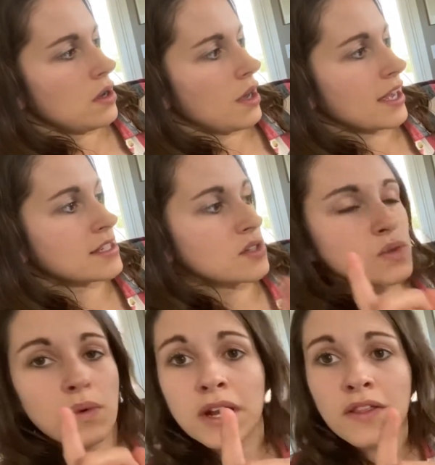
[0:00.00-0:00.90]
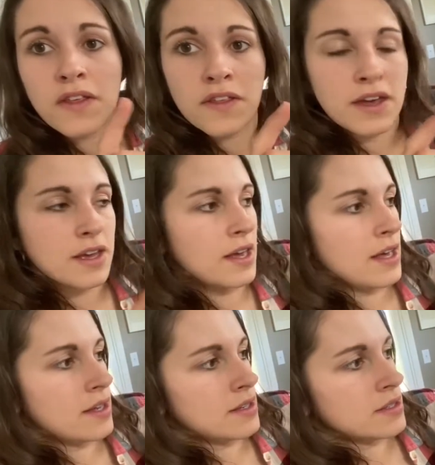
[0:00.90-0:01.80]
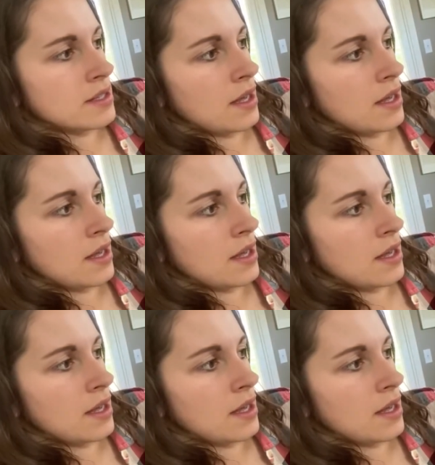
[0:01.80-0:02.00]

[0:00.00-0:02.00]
guess there's one other thing is,